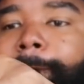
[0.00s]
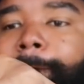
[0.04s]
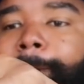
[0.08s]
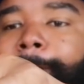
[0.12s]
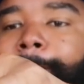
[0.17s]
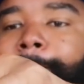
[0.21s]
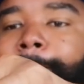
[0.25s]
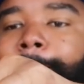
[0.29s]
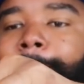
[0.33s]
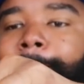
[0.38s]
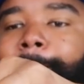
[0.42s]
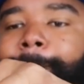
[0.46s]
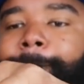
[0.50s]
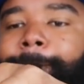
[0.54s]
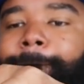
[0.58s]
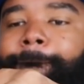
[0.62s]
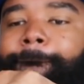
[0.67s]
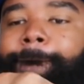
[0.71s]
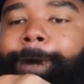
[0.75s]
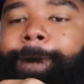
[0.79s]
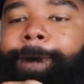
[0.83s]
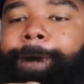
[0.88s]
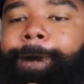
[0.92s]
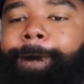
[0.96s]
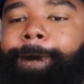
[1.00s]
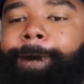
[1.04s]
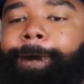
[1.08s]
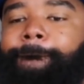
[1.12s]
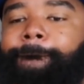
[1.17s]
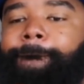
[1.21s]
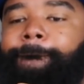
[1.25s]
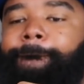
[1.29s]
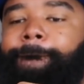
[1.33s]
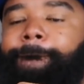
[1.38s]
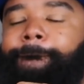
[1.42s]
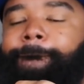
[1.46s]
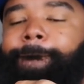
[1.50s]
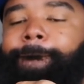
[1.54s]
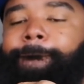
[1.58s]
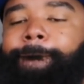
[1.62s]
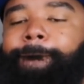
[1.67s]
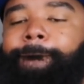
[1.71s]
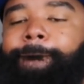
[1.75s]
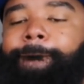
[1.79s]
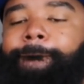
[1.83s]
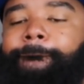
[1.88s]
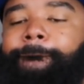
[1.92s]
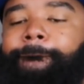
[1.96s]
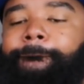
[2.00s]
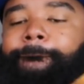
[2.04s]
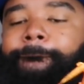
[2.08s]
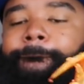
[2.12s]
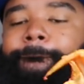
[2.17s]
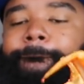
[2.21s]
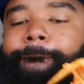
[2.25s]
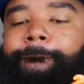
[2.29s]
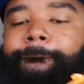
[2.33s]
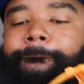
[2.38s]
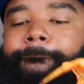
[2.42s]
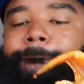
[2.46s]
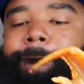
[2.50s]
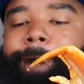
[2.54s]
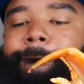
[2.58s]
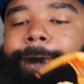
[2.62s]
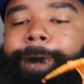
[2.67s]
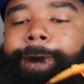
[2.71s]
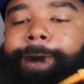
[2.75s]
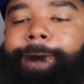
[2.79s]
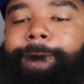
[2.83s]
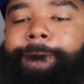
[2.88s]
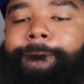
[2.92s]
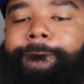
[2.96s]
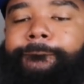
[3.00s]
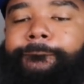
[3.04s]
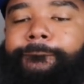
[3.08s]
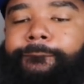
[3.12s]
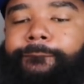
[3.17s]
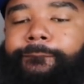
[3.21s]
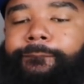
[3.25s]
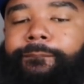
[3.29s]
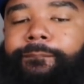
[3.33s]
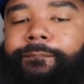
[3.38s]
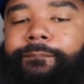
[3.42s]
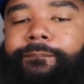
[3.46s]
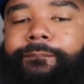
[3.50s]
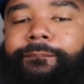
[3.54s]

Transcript: [no speech]